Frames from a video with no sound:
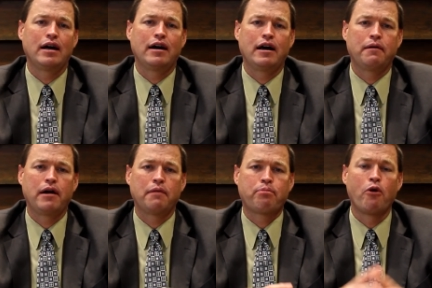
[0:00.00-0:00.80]
uh
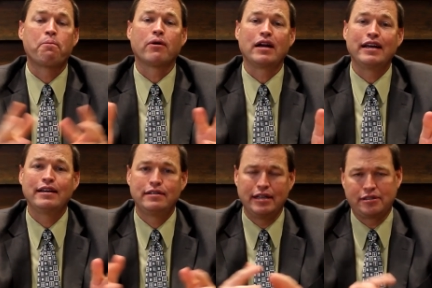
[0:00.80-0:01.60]

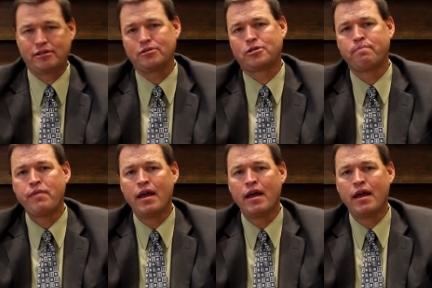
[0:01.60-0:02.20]
appropriately distanced.